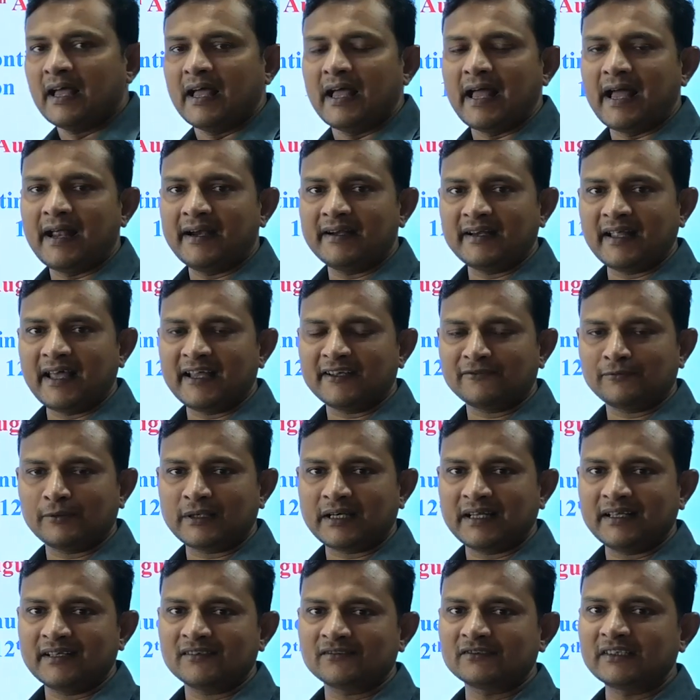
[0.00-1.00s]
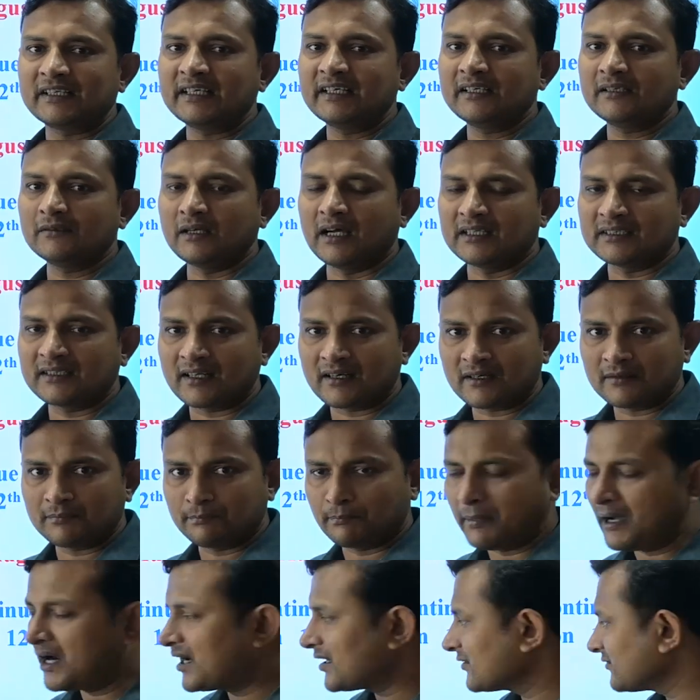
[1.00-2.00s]
And as far as the other
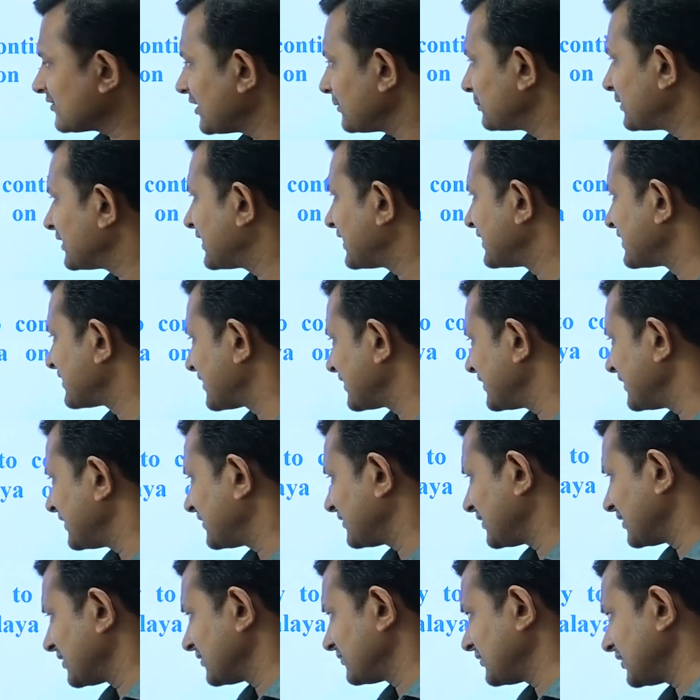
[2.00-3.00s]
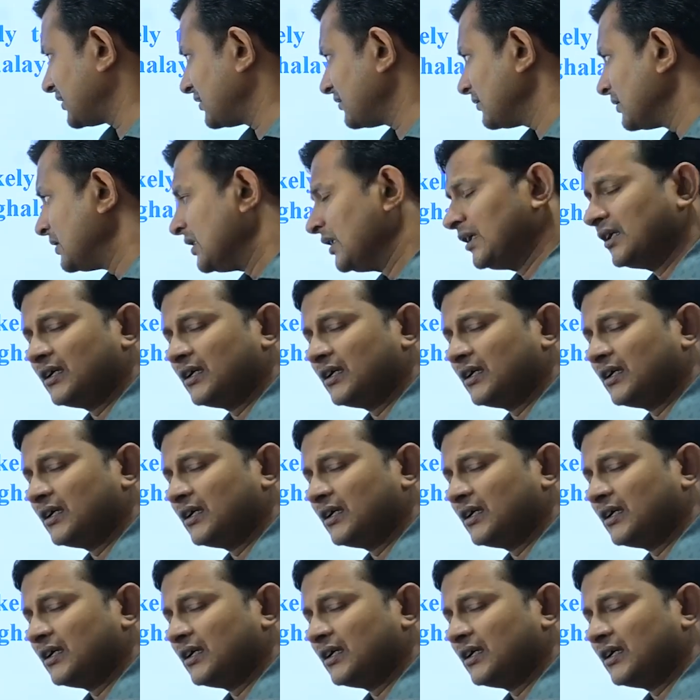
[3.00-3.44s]
parts of the country is concerned,